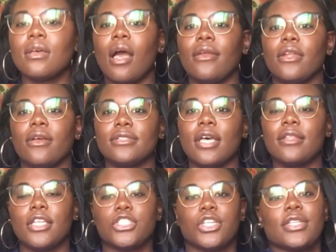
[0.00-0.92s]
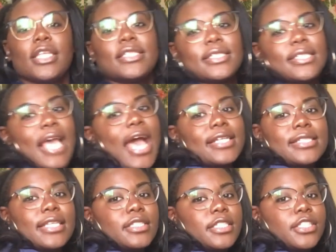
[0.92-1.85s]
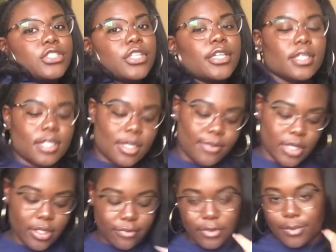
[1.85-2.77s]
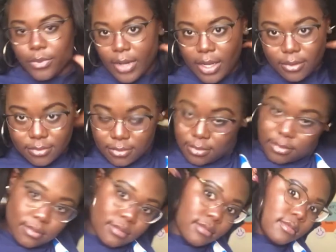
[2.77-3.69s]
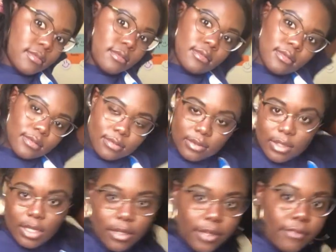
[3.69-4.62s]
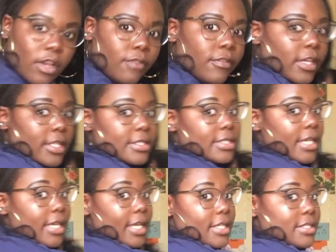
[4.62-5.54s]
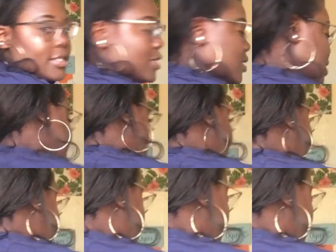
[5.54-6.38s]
Oh no, it's on the shirt. This is the Access t-shirt. I'm gonna flip around. I don't even know if you can see it. I'm